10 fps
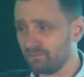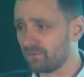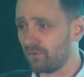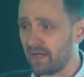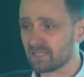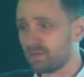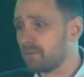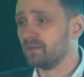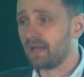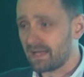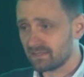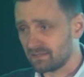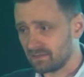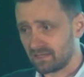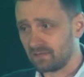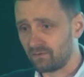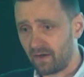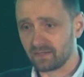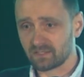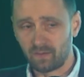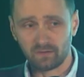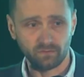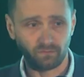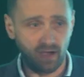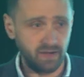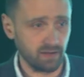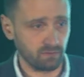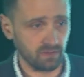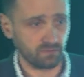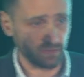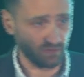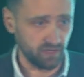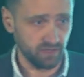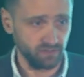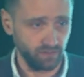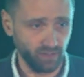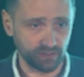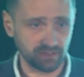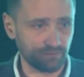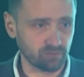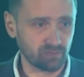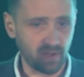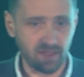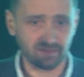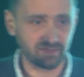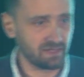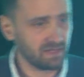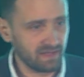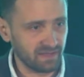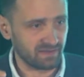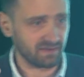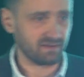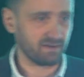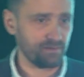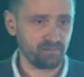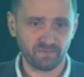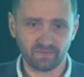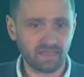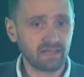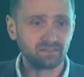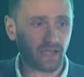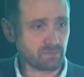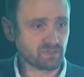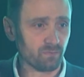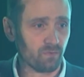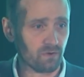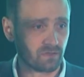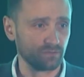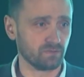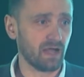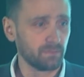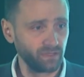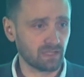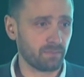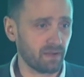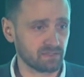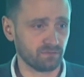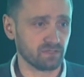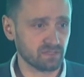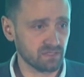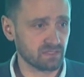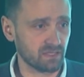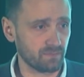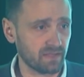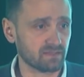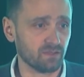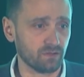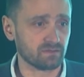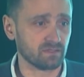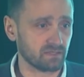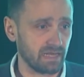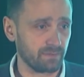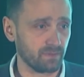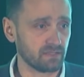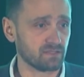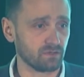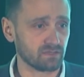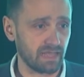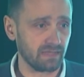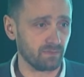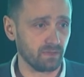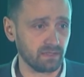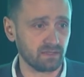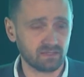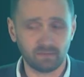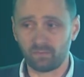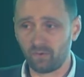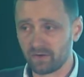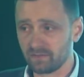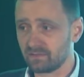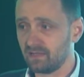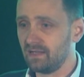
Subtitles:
twice, maybe less than twice amount of money on the infrastructure. Because if you spend 10 times more to double the capacity of the system, that's not sustainable, that's not scalable. And at some point,